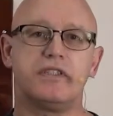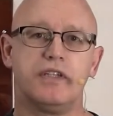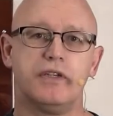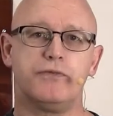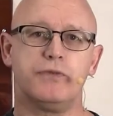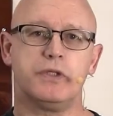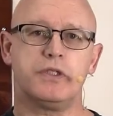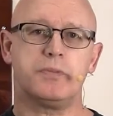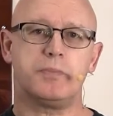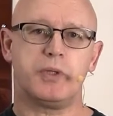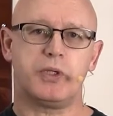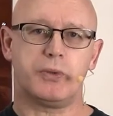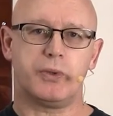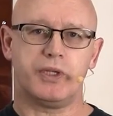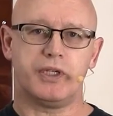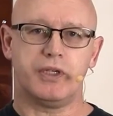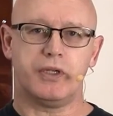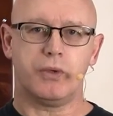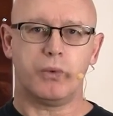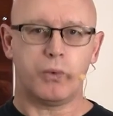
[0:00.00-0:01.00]
the difference
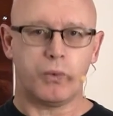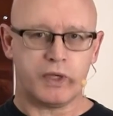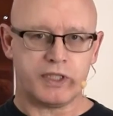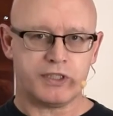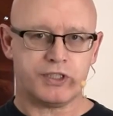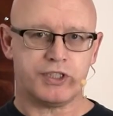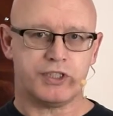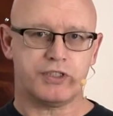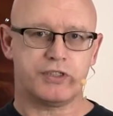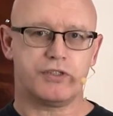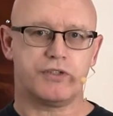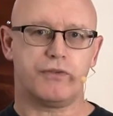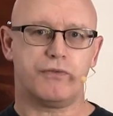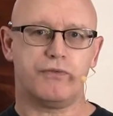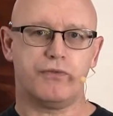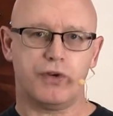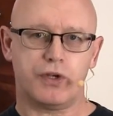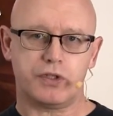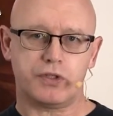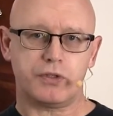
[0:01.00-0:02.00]
between Wing Tsun's
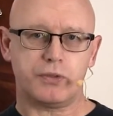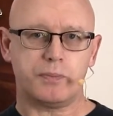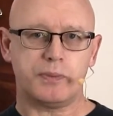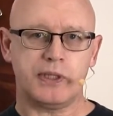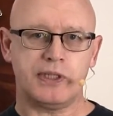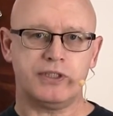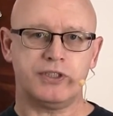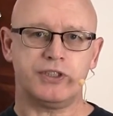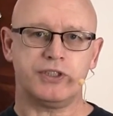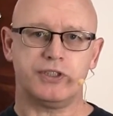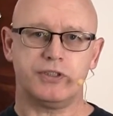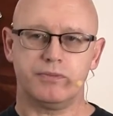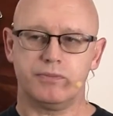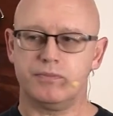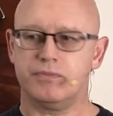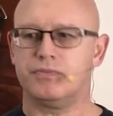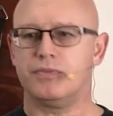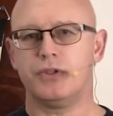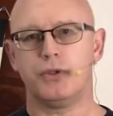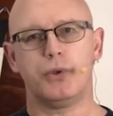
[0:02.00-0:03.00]
vertical punch
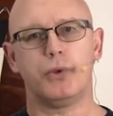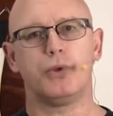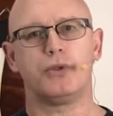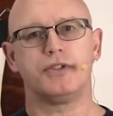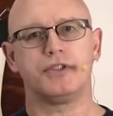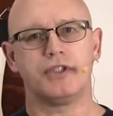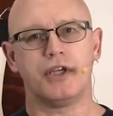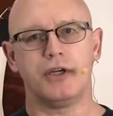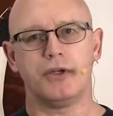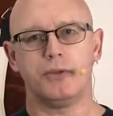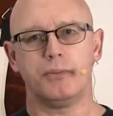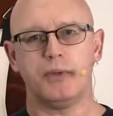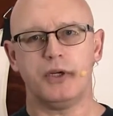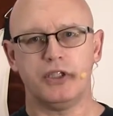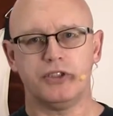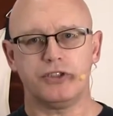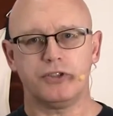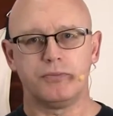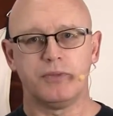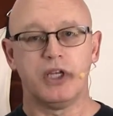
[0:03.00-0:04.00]
and the horizontal
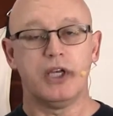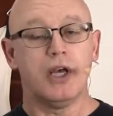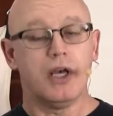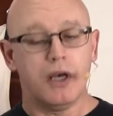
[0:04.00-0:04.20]
punch?